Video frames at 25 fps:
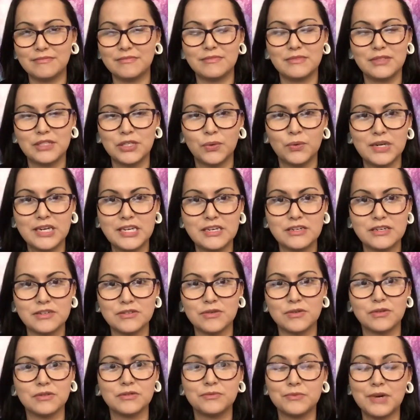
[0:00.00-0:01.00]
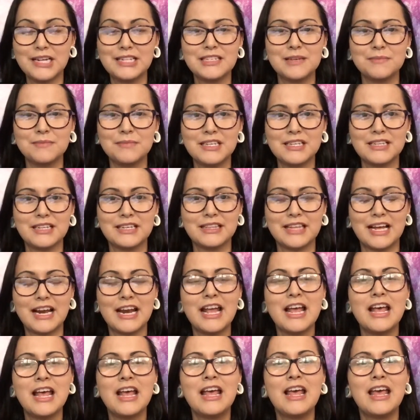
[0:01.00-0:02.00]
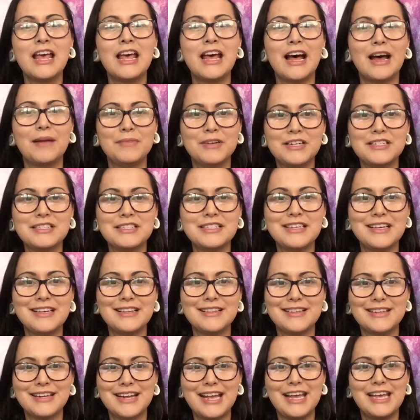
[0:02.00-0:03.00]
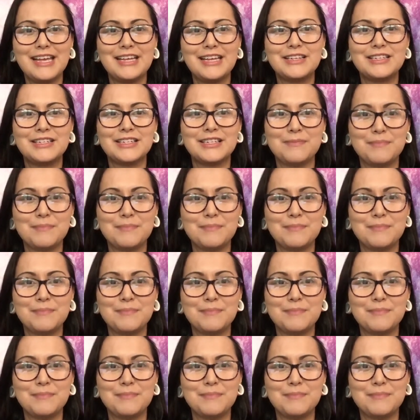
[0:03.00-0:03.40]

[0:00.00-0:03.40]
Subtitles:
20 years old, right? Something like that. I'm not saying that age